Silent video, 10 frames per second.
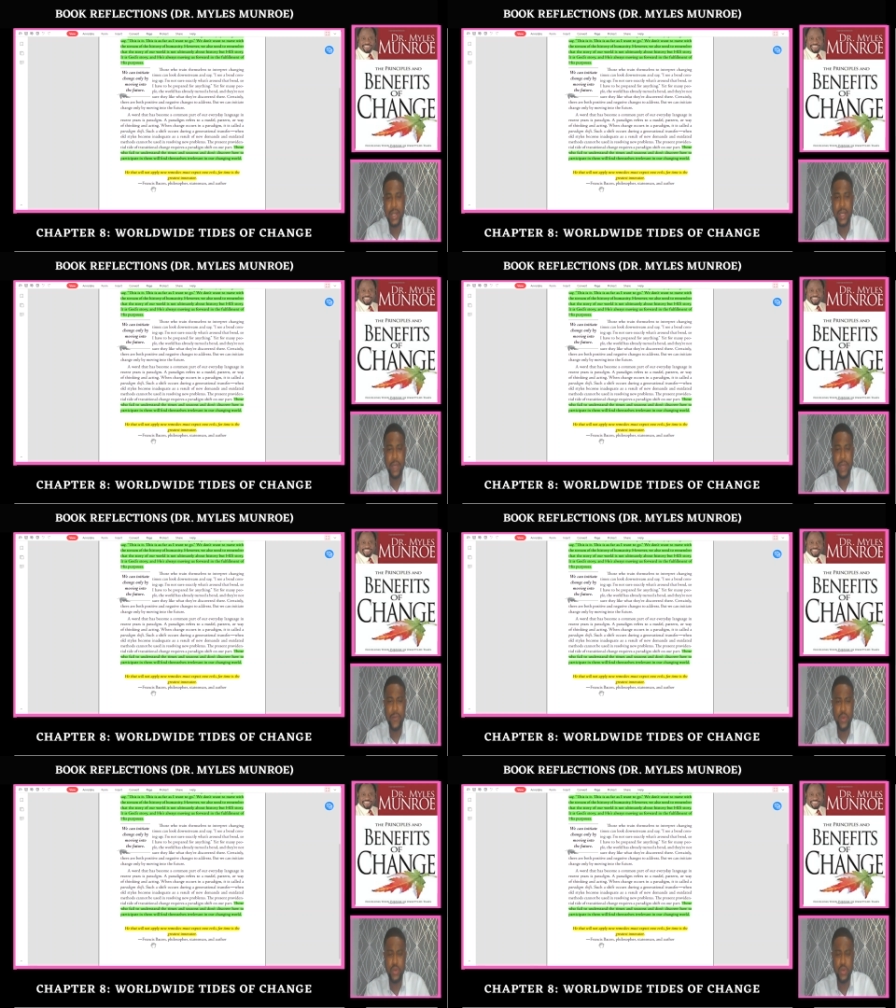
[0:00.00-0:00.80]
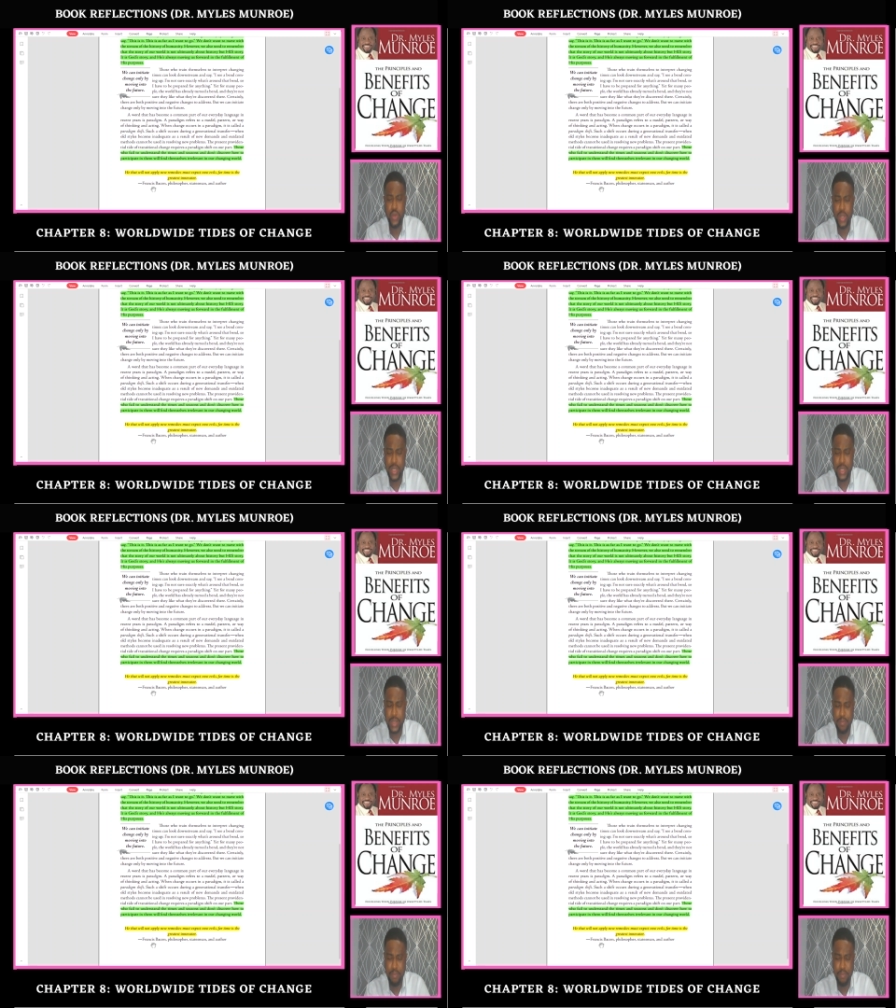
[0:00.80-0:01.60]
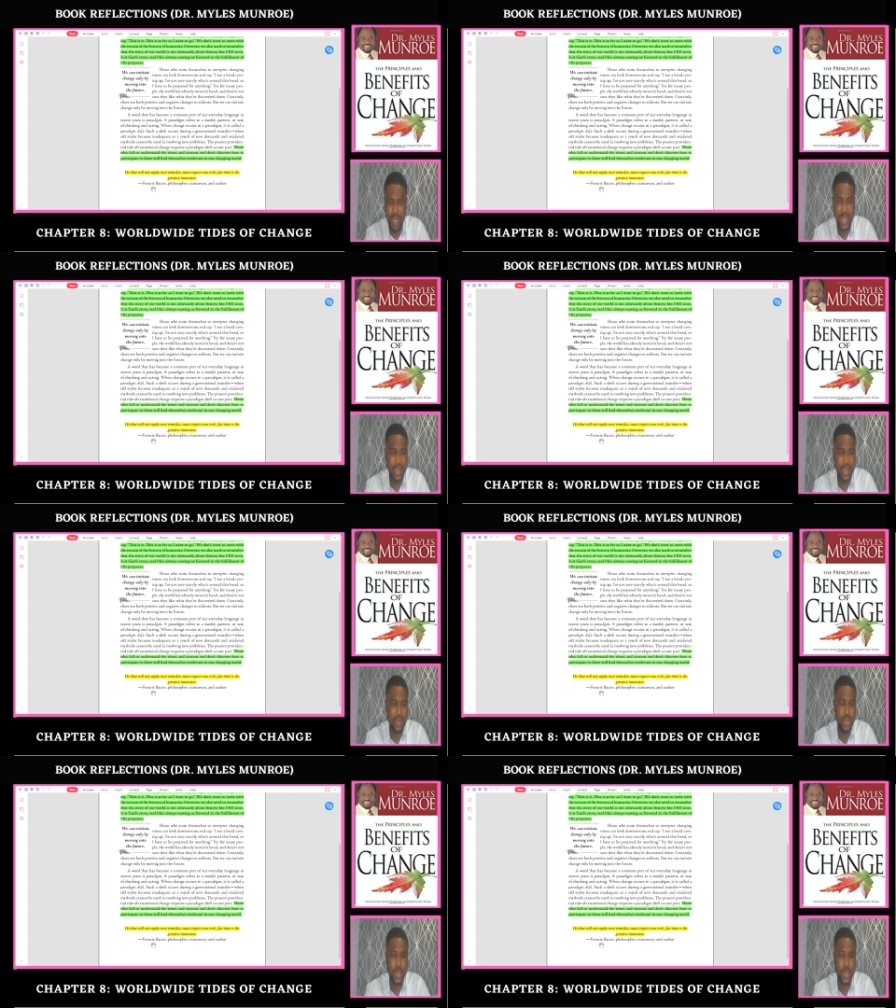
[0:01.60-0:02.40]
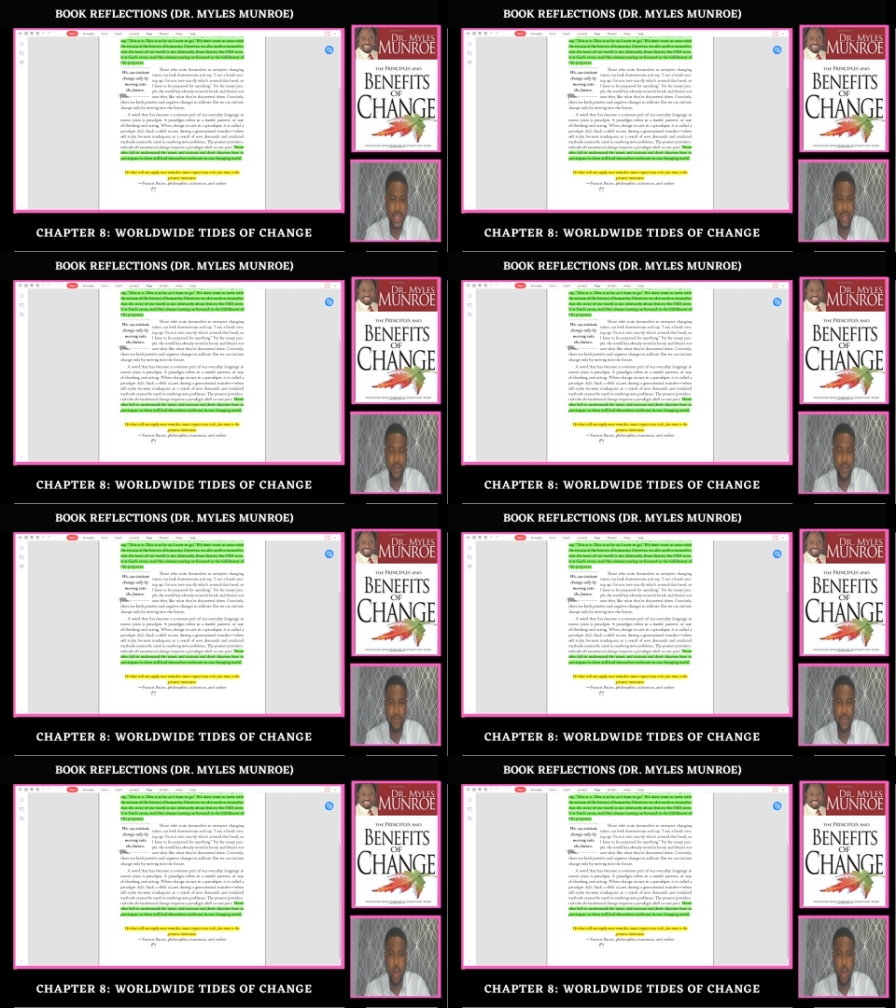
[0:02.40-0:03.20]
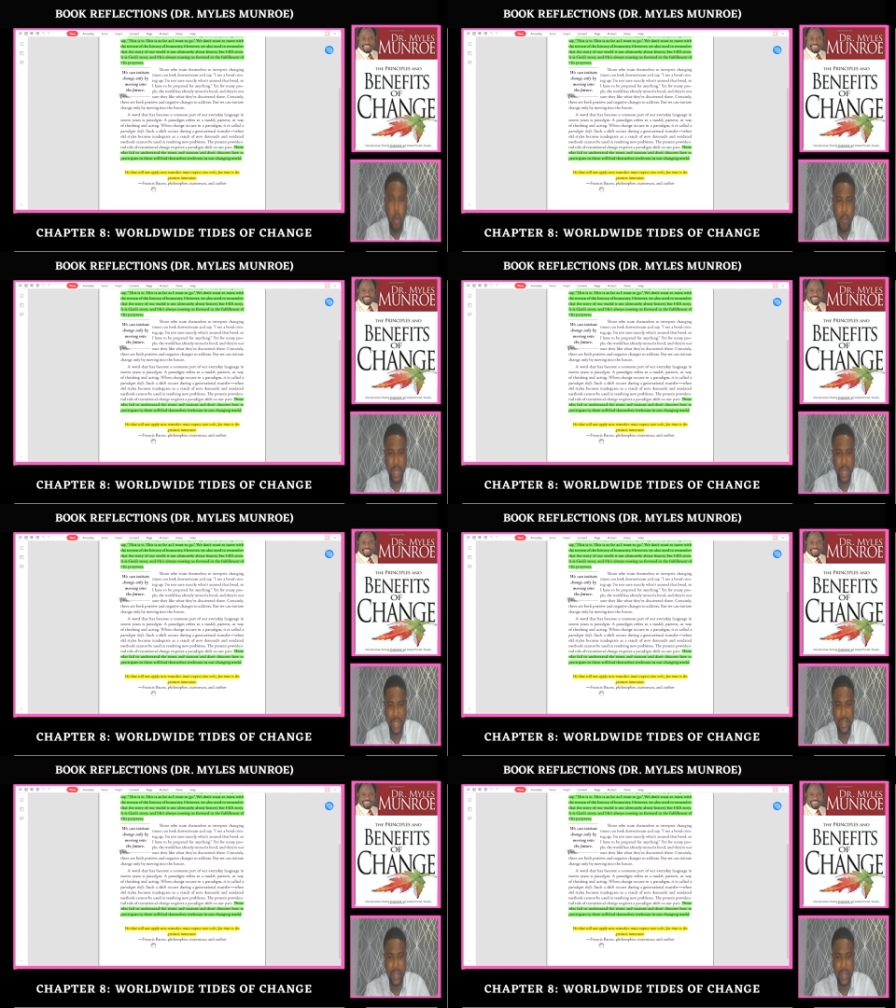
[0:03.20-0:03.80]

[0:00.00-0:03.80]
If you do not make yourself open